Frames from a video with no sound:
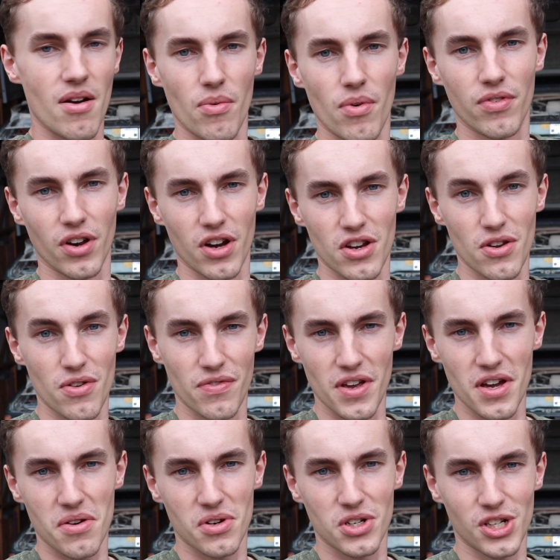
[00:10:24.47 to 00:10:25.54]
We've got a new
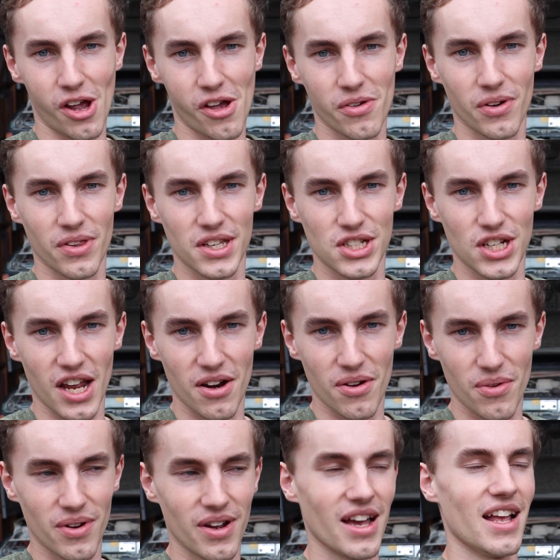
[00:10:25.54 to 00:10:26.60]
vehicle to show you on the channel.